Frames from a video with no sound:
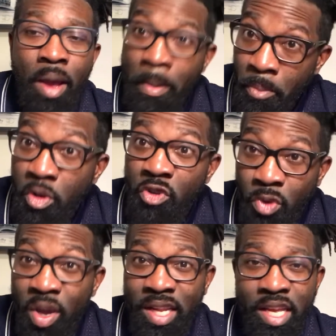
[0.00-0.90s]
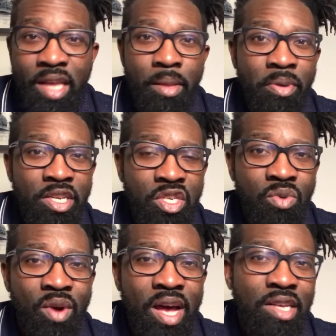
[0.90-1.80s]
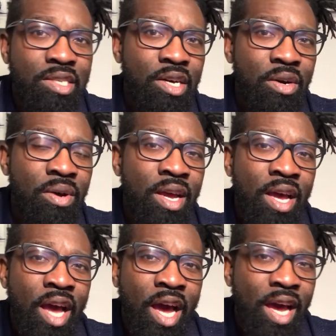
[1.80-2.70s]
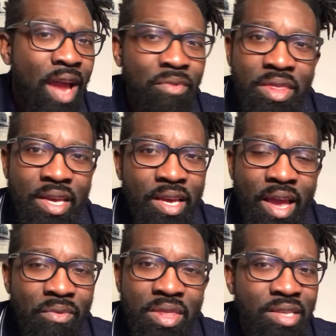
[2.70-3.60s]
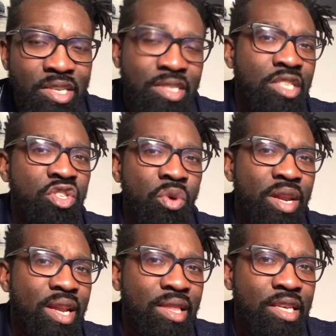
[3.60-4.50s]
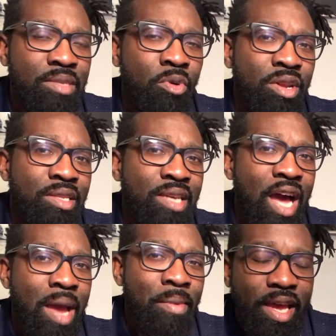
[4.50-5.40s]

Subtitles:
move quickly on the pitch as well. So everything's just disjointed at this point in time.